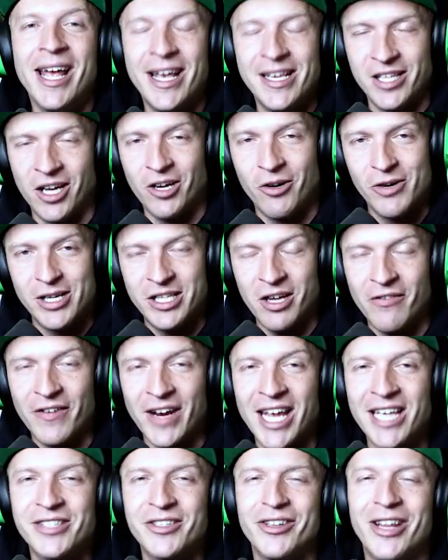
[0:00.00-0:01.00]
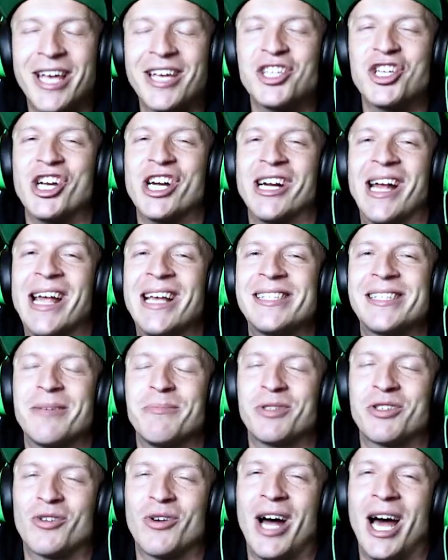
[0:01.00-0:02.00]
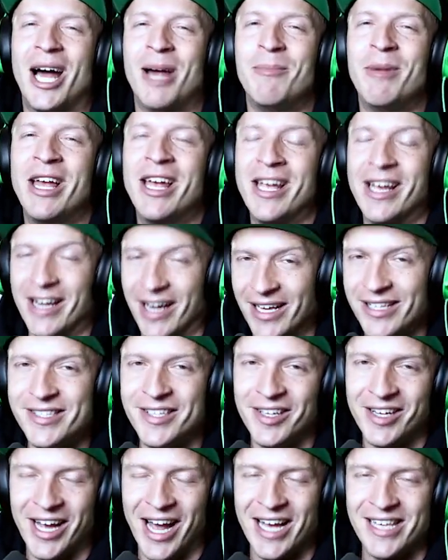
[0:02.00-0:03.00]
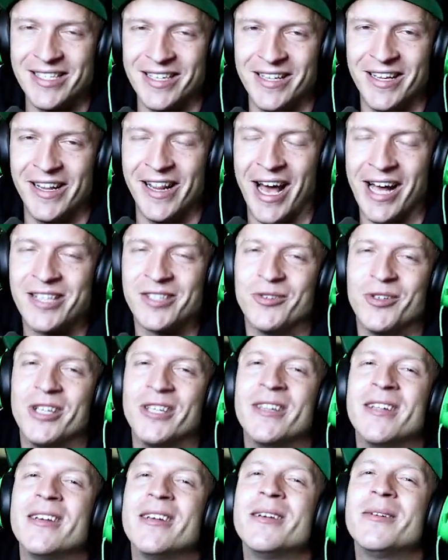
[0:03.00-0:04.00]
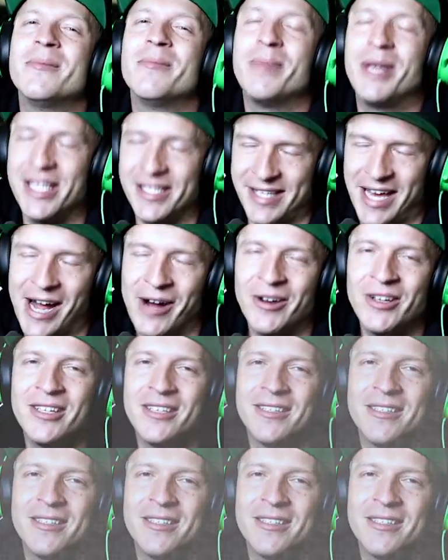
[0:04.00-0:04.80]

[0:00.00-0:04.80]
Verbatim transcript: As always, don't forget to like, share, and subscribe, and I'll see you guys in the next one. Peace out.